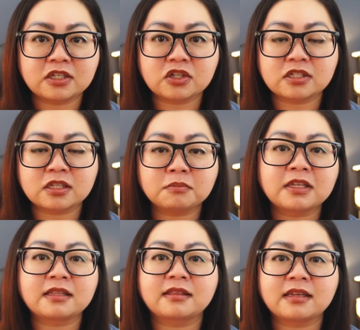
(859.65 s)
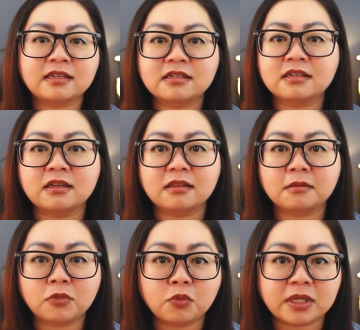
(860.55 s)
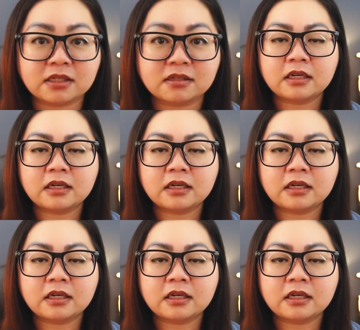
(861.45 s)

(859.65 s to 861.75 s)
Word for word: It's just something that they did in the moment.